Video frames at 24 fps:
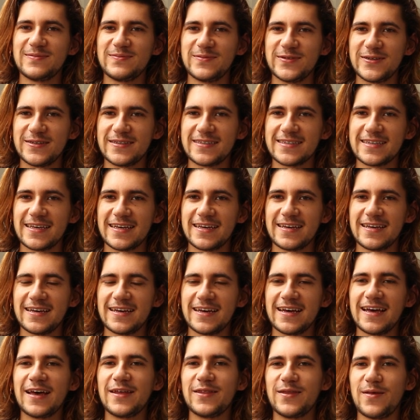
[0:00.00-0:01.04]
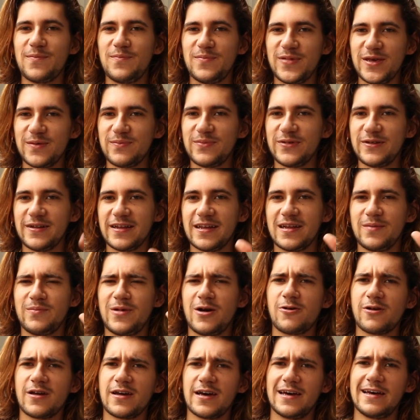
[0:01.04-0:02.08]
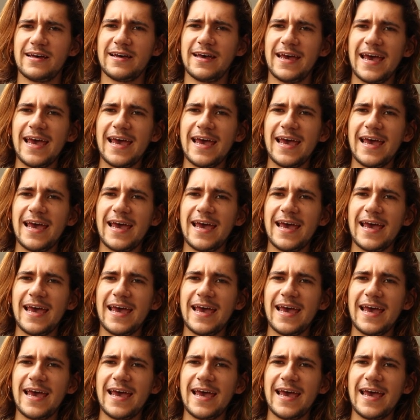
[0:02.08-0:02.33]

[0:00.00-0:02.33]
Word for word: But the people in America